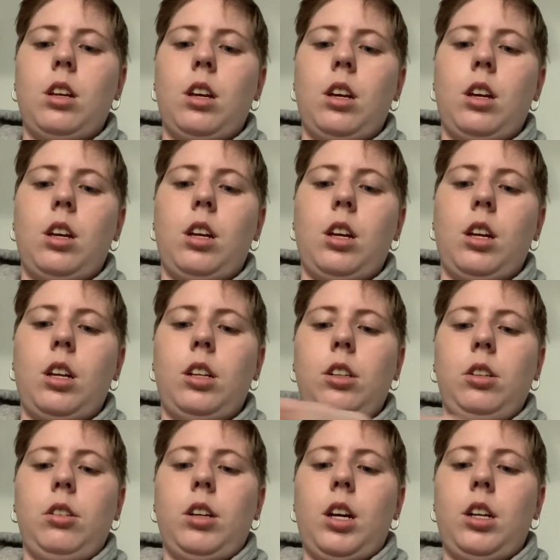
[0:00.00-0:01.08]
and
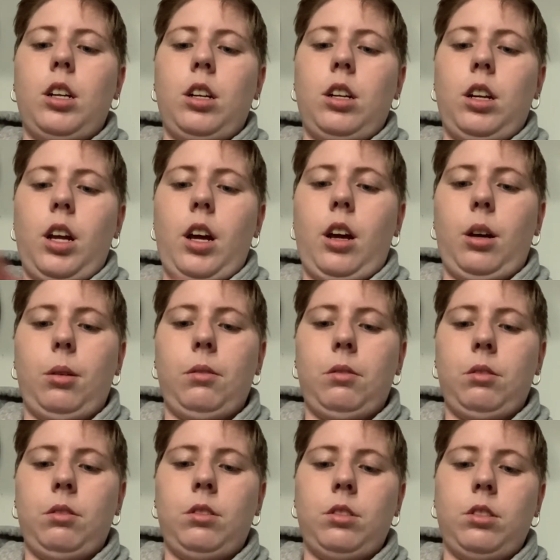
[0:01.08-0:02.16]
you cut it in half,
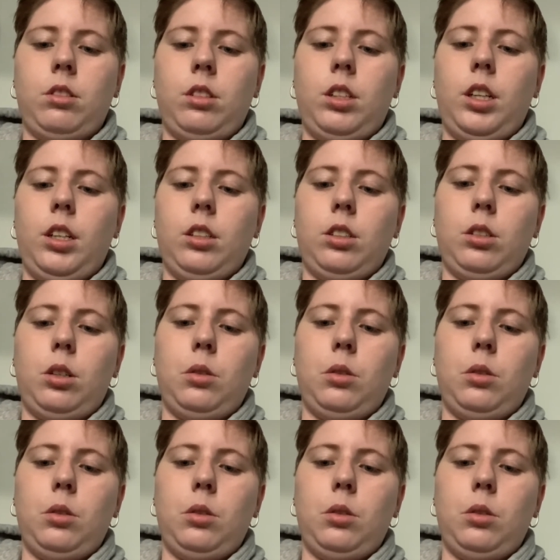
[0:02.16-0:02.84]
like so.